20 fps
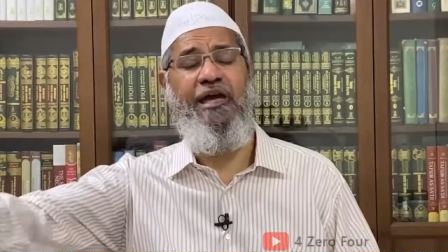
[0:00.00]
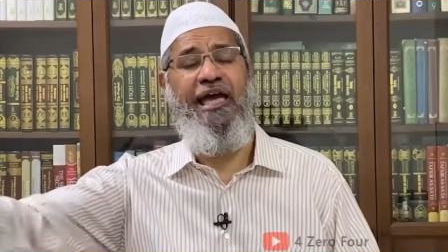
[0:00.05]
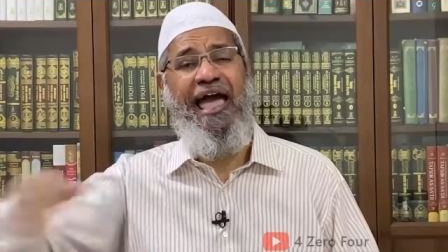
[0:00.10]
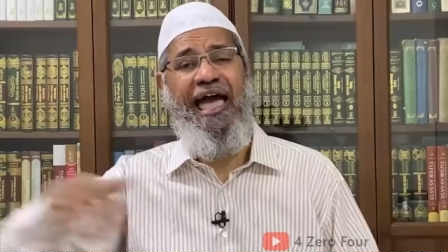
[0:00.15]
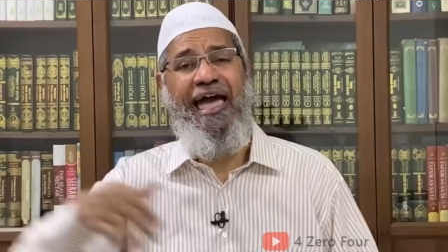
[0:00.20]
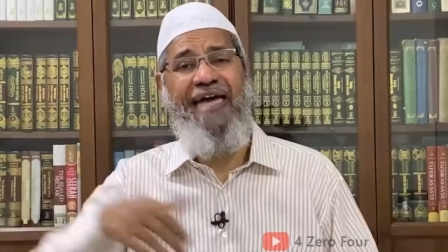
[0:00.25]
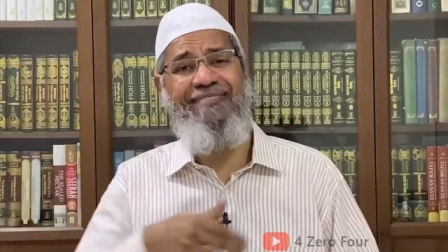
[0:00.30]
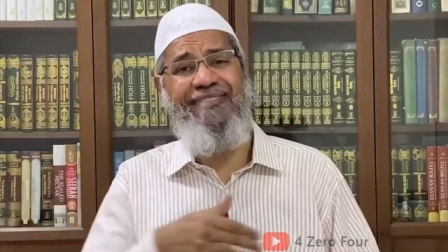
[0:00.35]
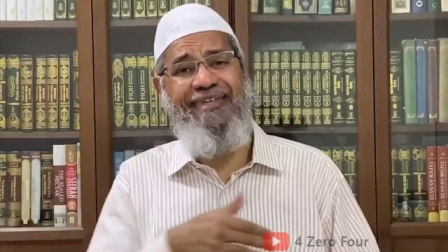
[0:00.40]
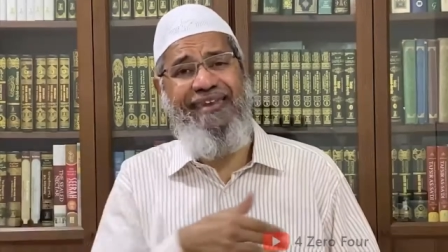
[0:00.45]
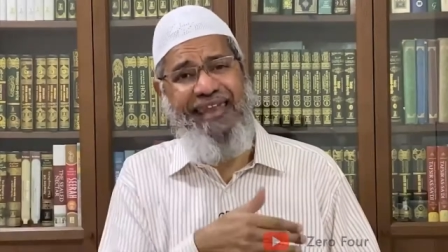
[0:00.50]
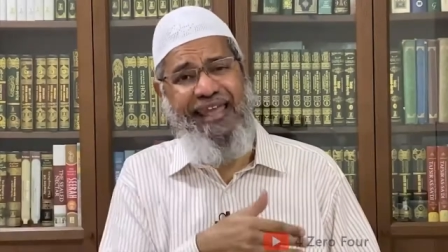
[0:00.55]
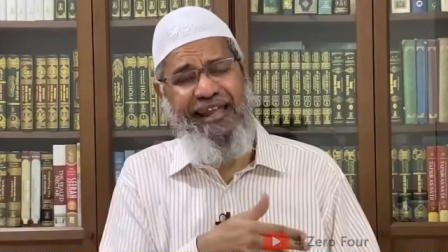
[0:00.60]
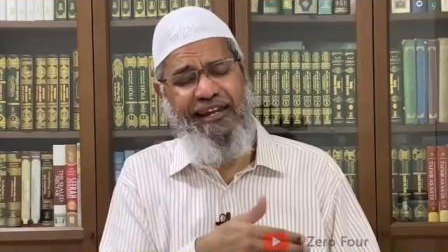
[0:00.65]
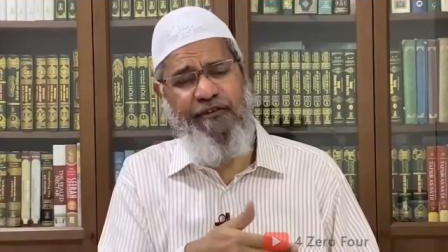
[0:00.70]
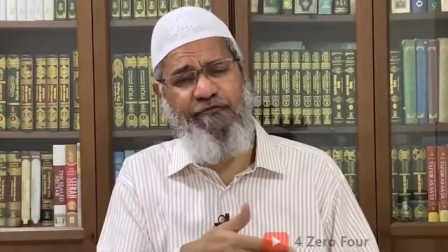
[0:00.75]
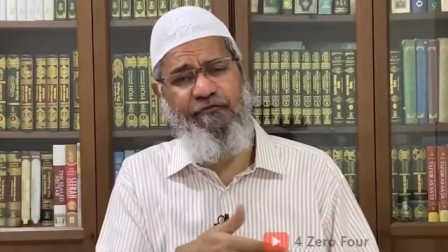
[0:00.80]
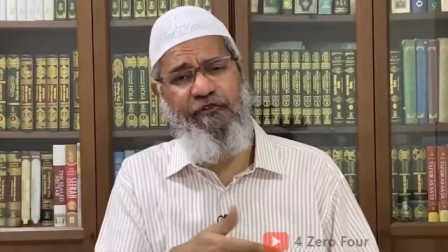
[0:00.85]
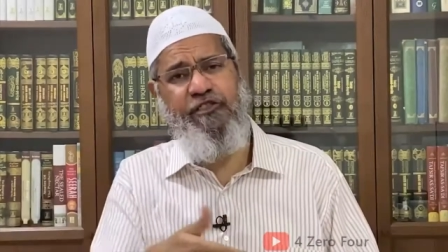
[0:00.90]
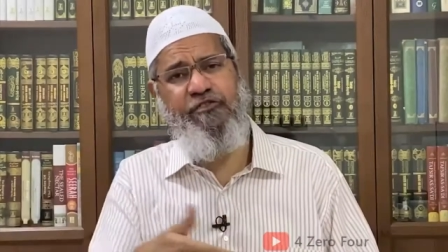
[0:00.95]
And the next
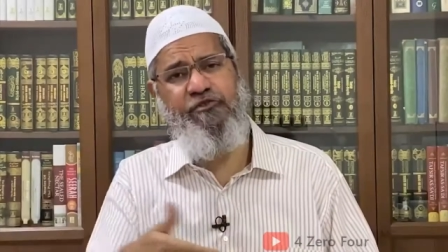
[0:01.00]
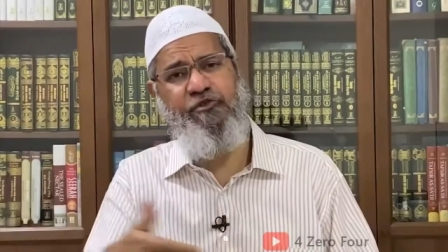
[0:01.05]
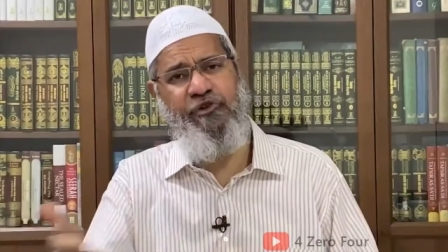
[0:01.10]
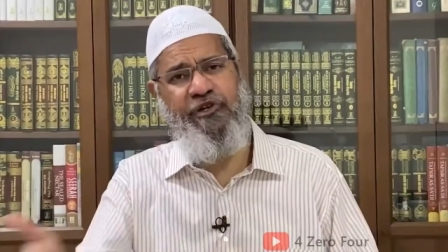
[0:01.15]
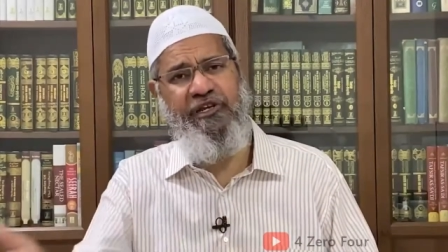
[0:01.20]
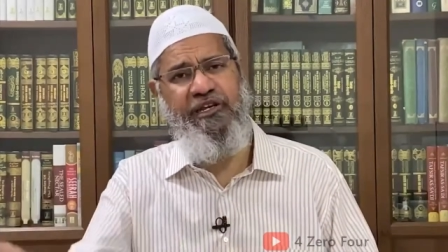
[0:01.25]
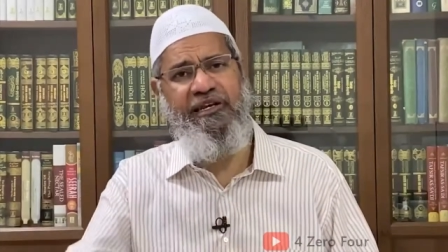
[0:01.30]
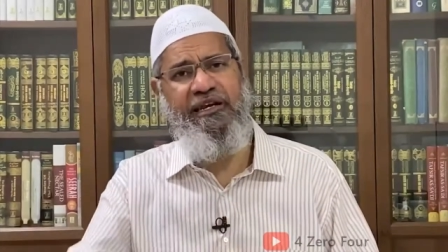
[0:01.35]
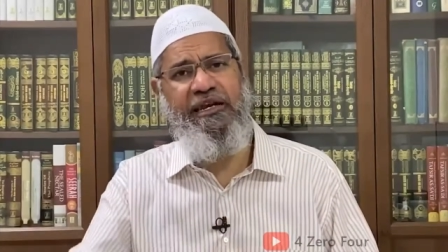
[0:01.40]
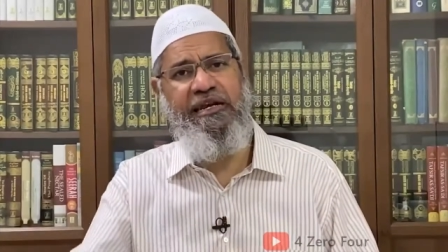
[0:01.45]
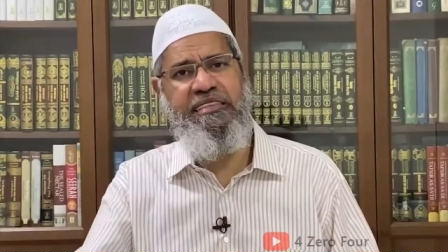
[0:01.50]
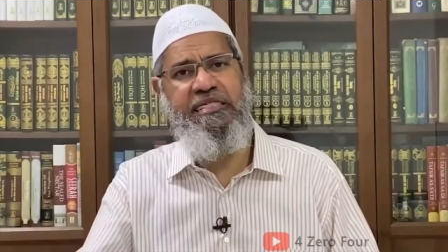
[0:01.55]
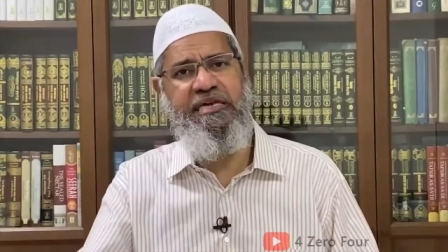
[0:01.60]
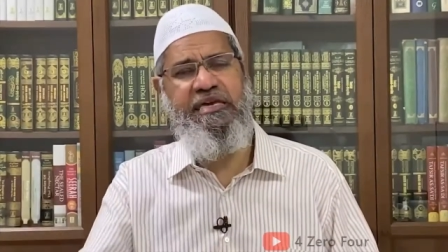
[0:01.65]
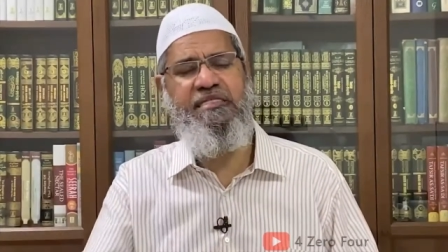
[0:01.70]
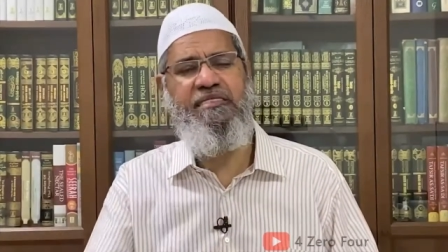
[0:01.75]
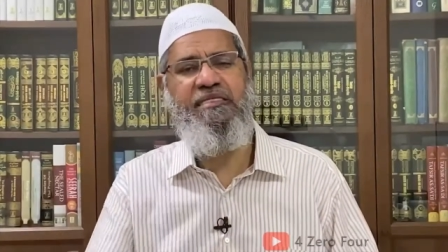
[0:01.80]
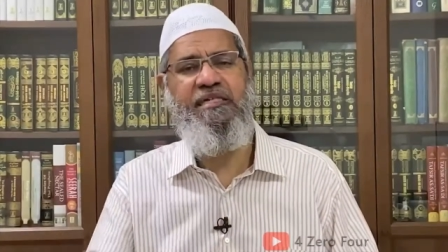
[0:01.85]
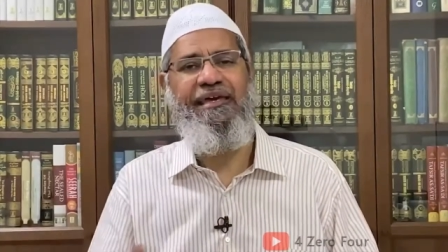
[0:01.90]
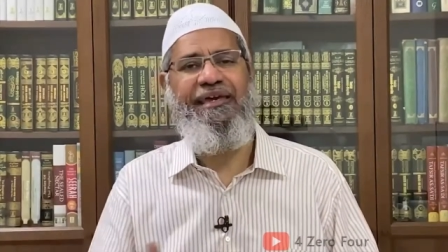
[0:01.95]
verse you read, it
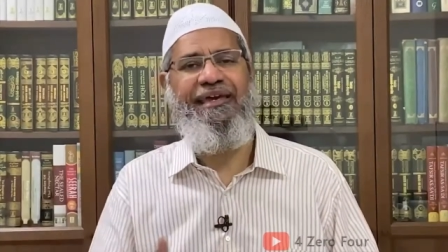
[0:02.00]
says